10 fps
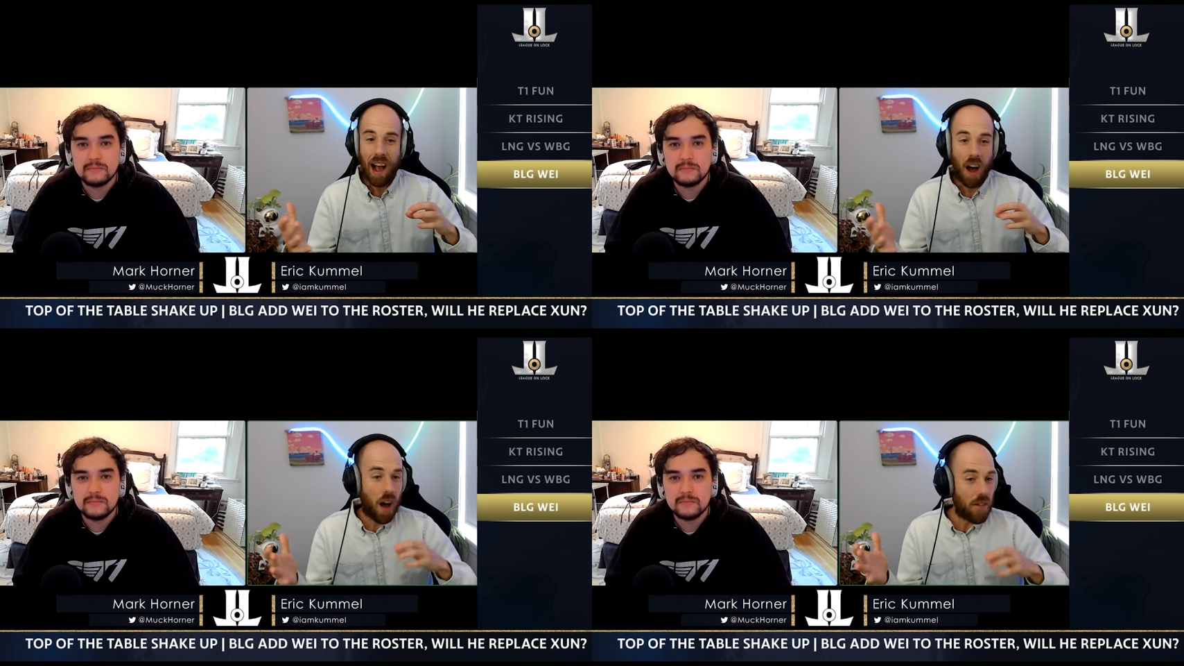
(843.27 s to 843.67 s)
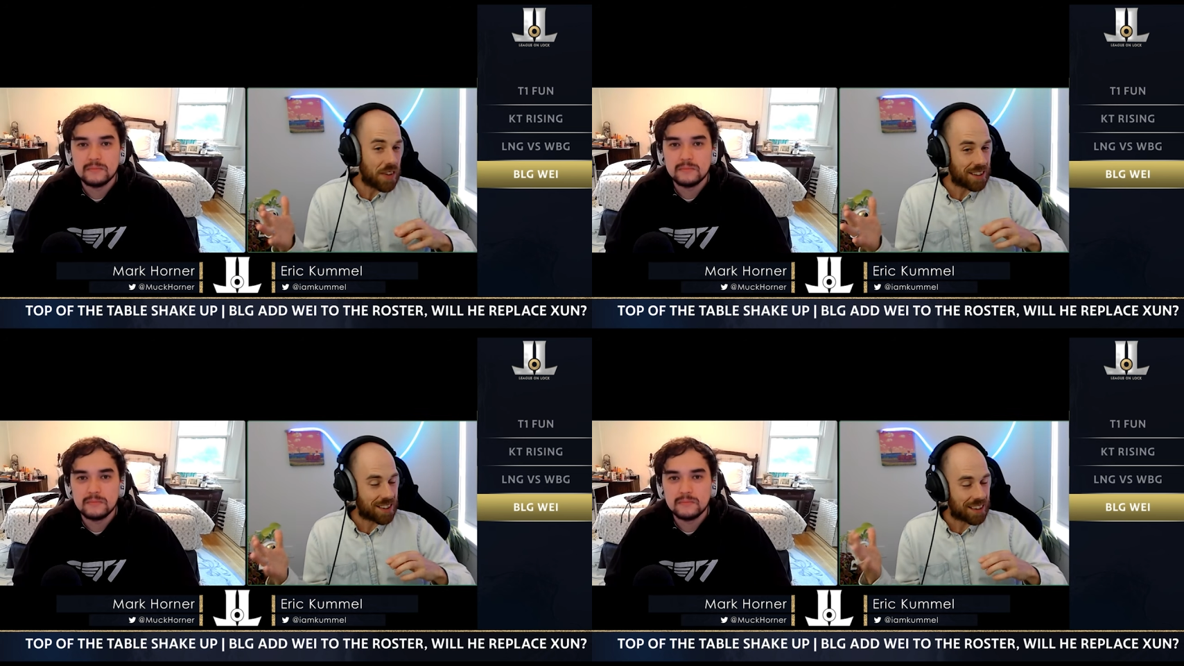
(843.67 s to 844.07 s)

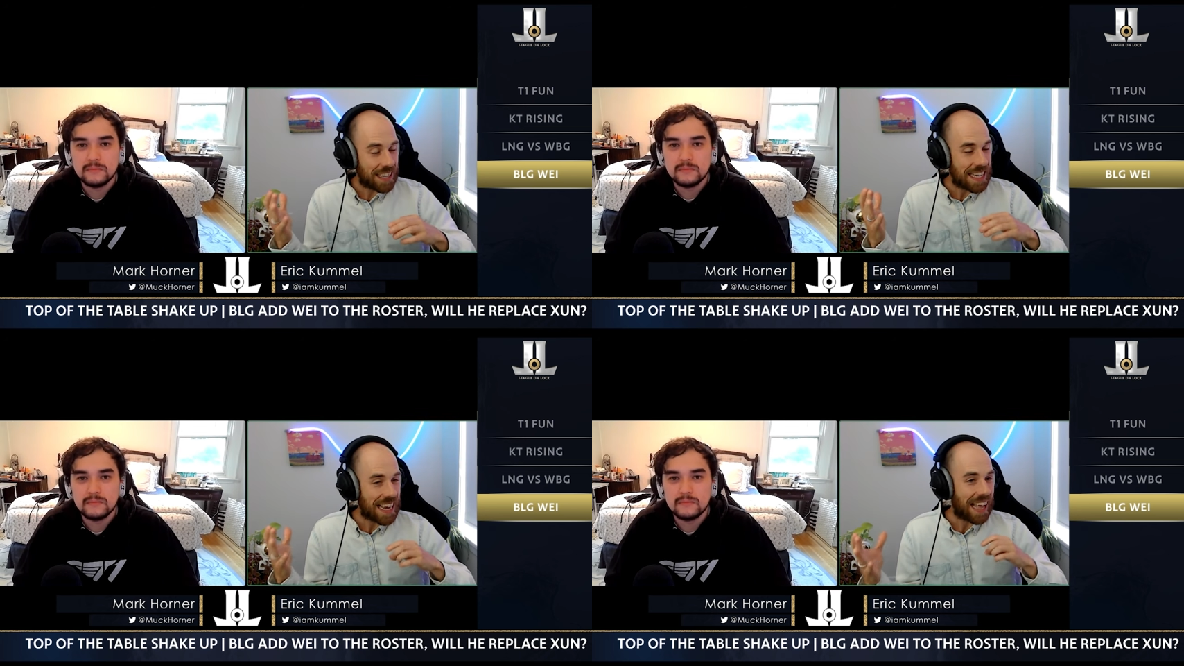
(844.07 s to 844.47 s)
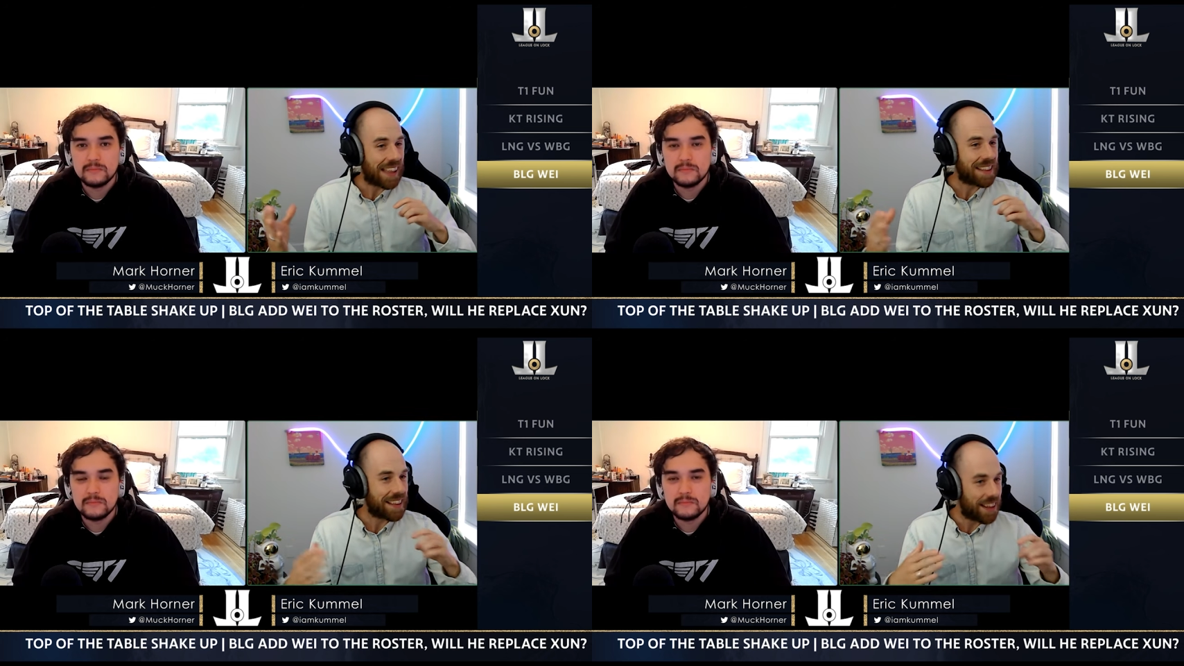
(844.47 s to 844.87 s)
Speaker 1: Obviously,
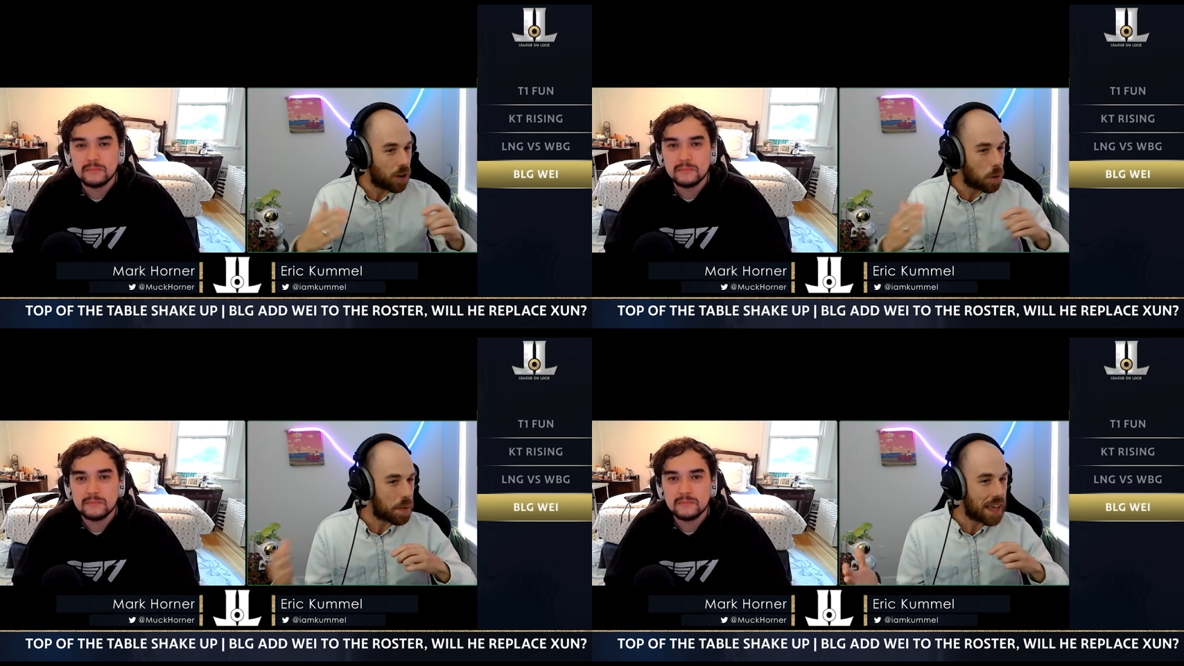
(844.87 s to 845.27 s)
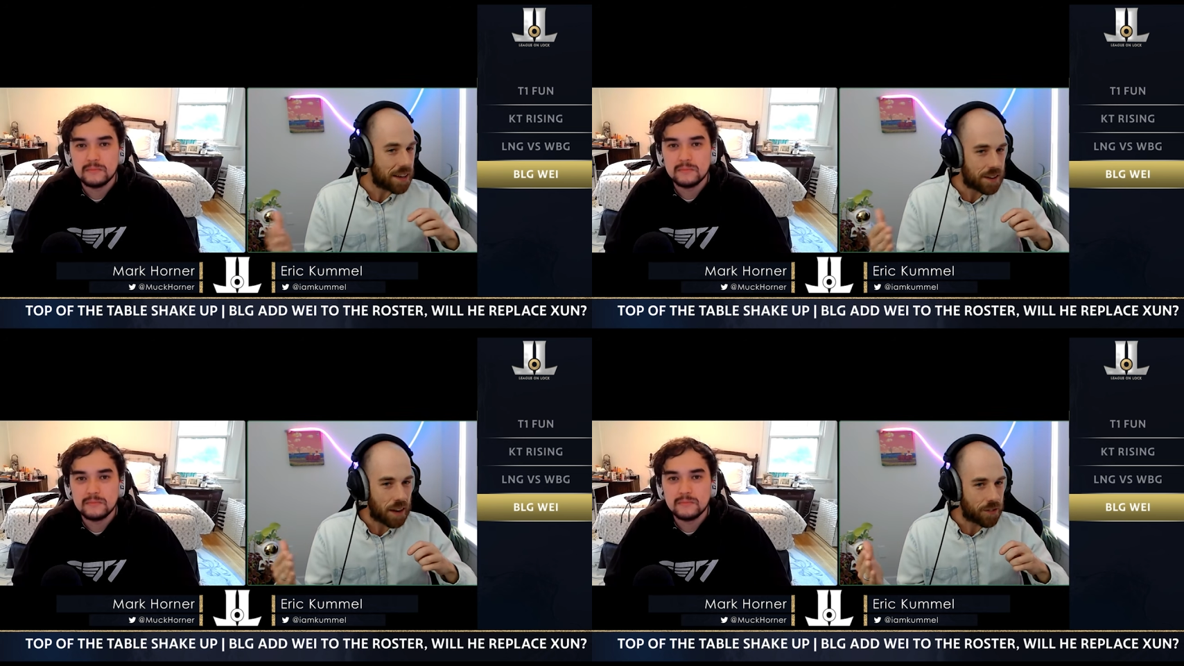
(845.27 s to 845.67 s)
a little
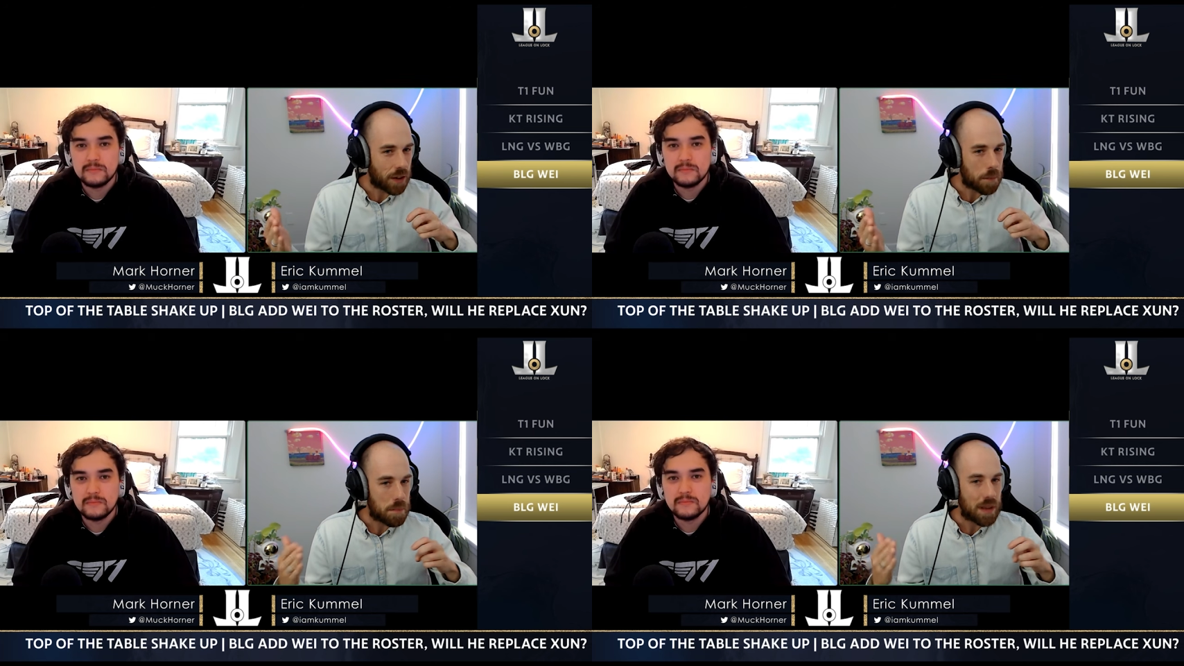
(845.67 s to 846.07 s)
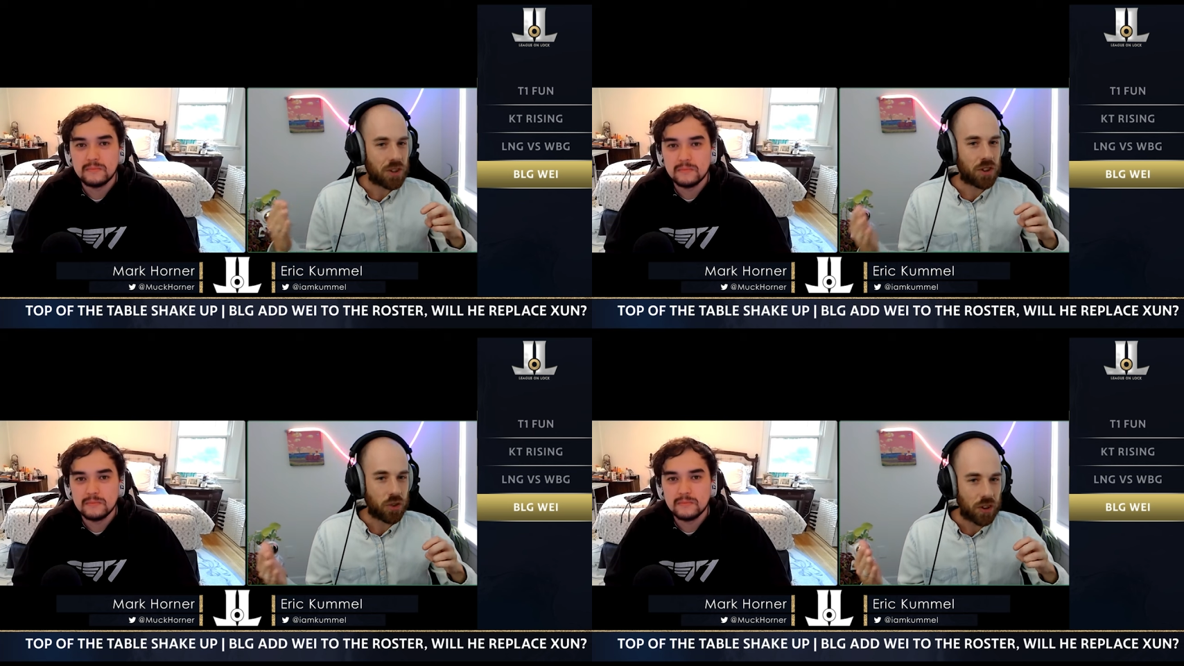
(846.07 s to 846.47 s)
bit of a
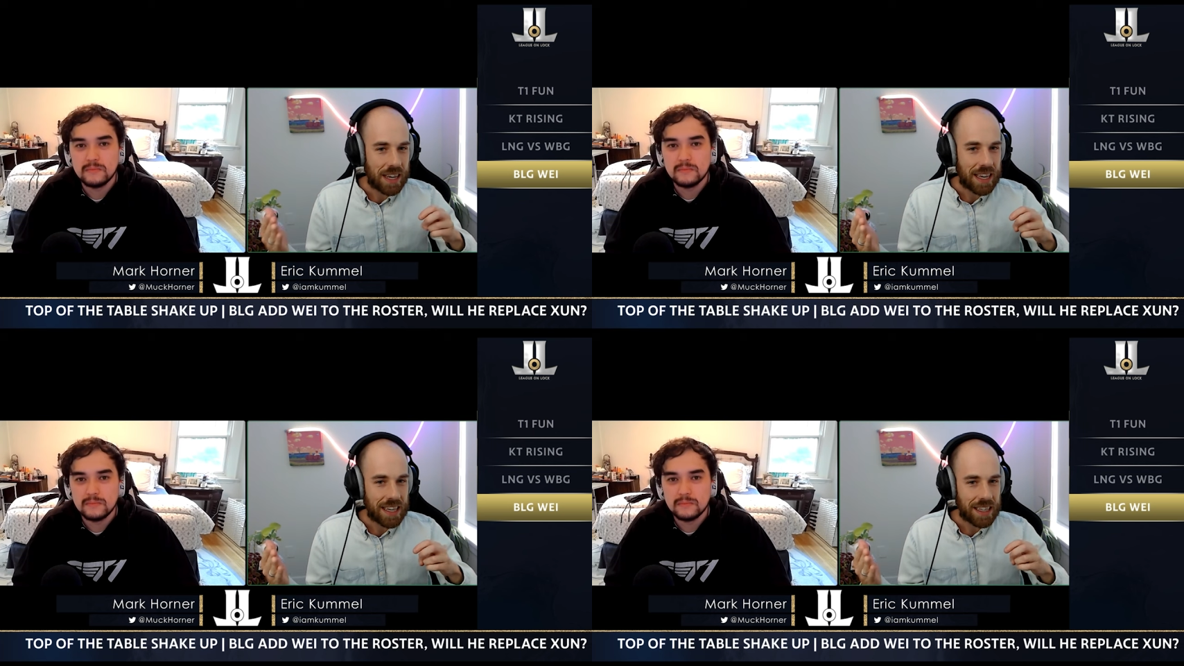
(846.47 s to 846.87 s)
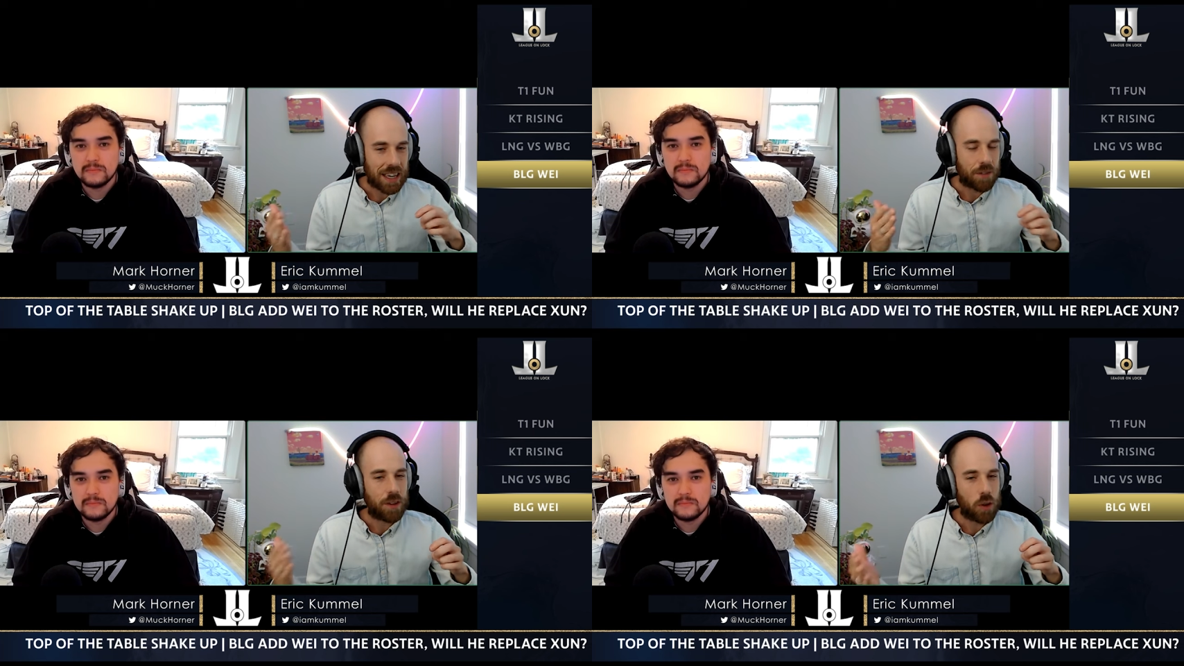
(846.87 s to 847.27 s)
mystery,
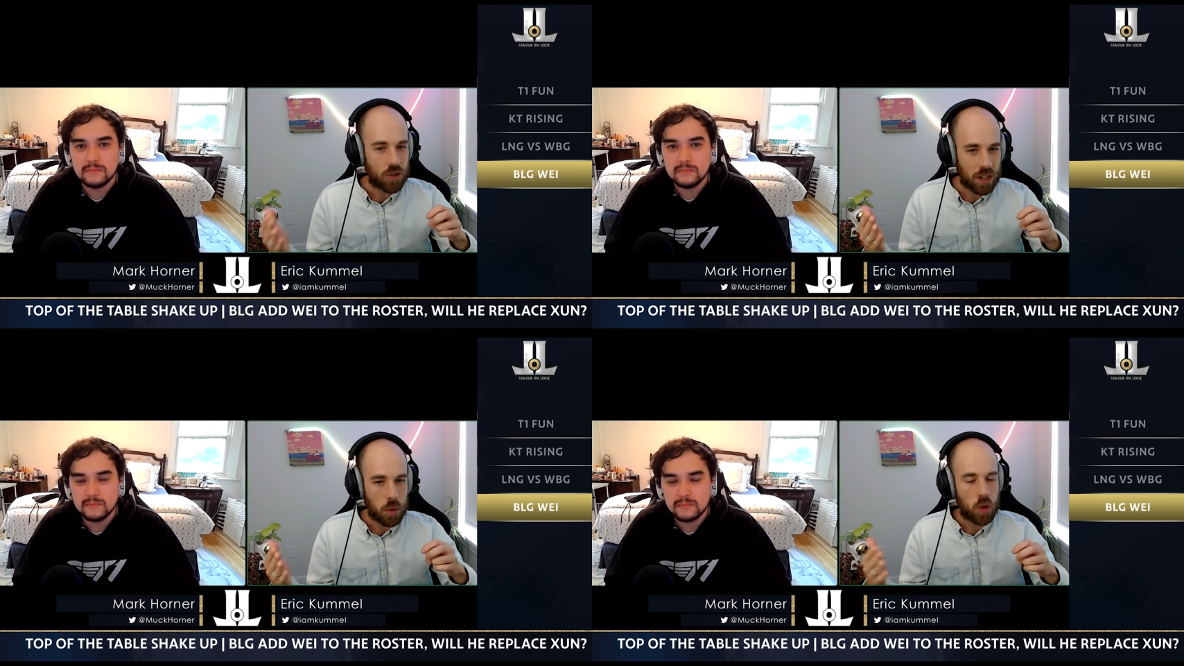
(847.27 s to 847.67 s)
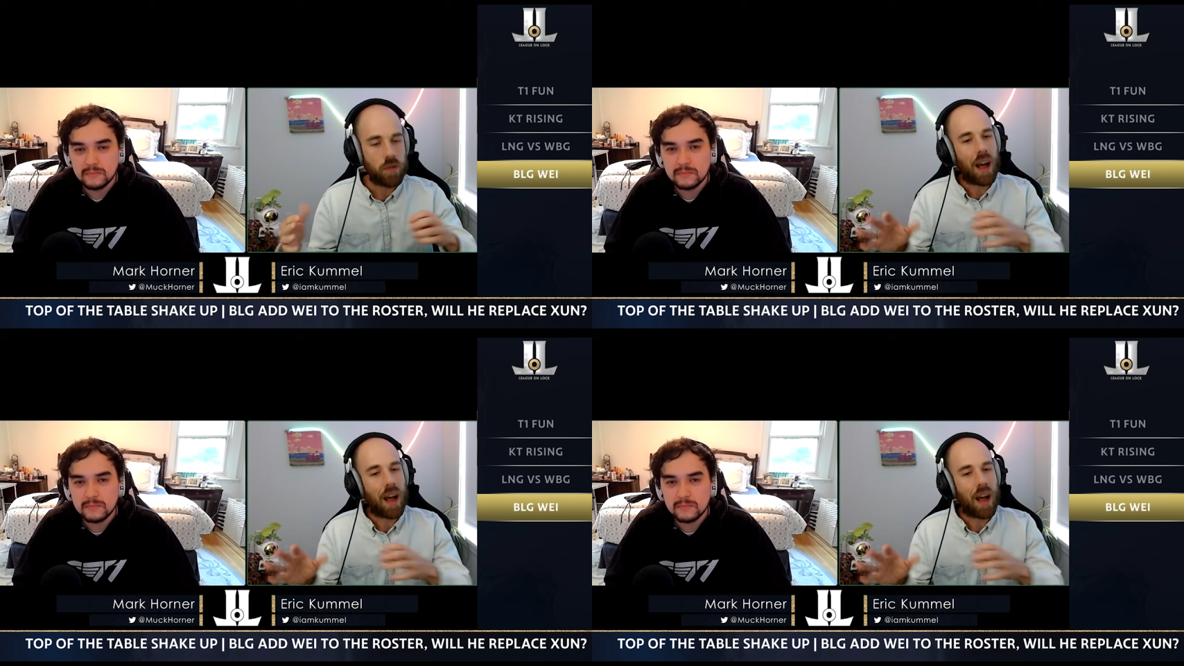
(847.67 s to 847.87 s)
confusing move.